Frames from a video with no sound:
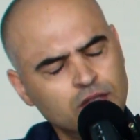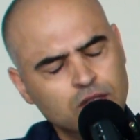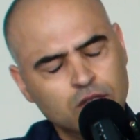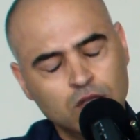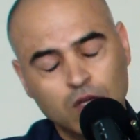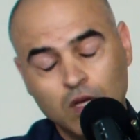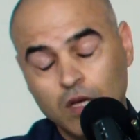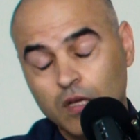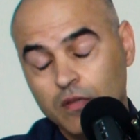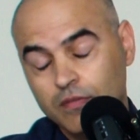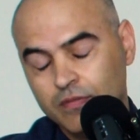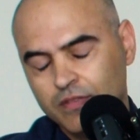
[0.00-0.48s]

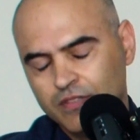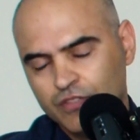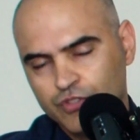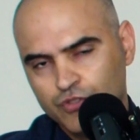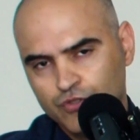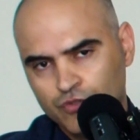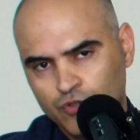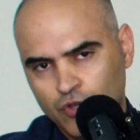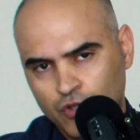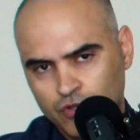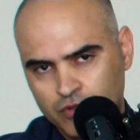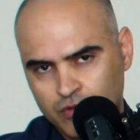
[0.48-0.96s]
Love is
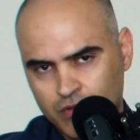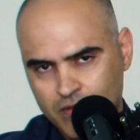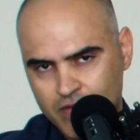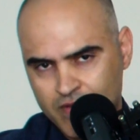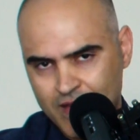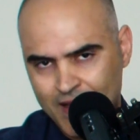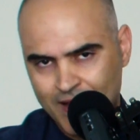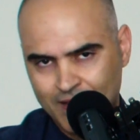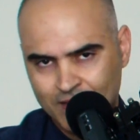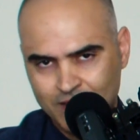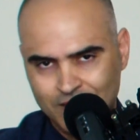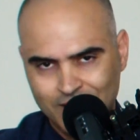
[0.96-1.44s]
not
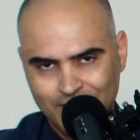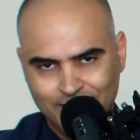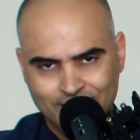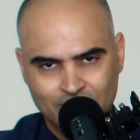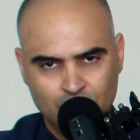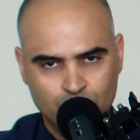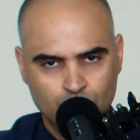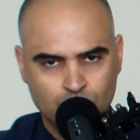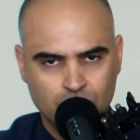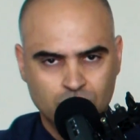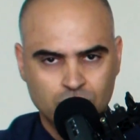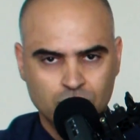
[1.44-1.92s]
that
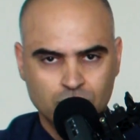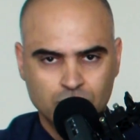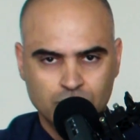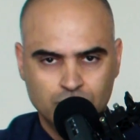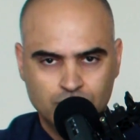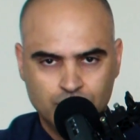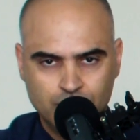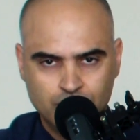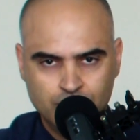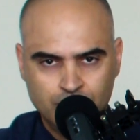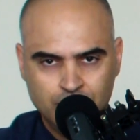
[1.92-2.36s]
at all.